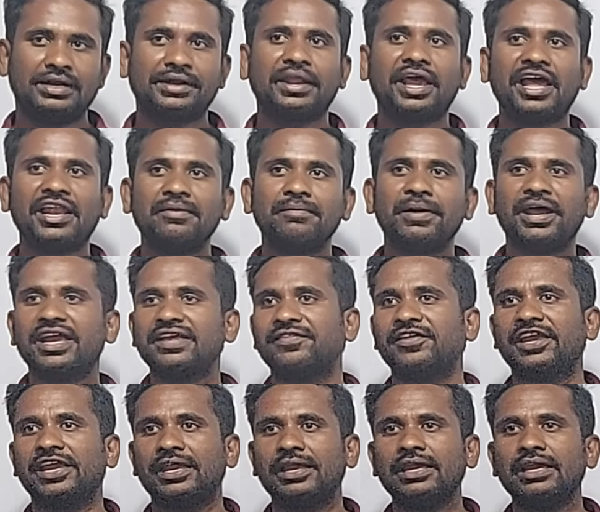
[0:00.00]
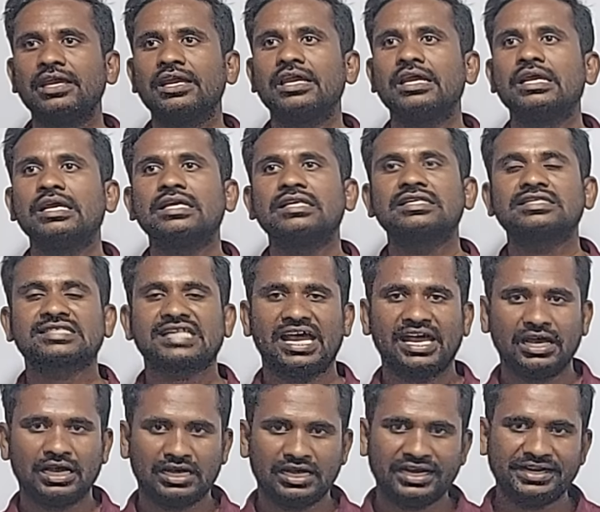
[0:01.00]
done by the
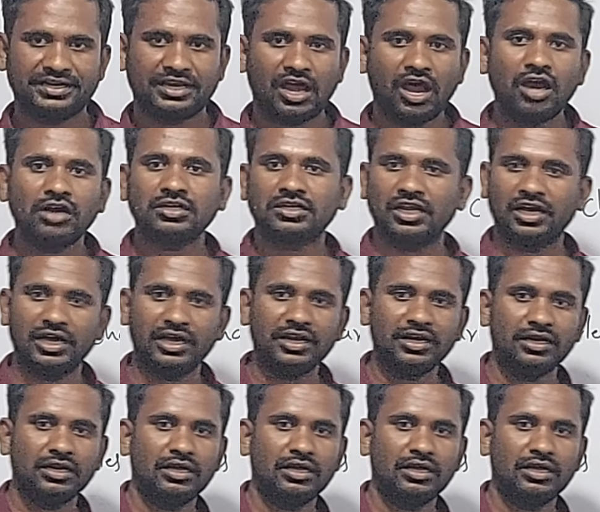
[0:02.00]
Dr.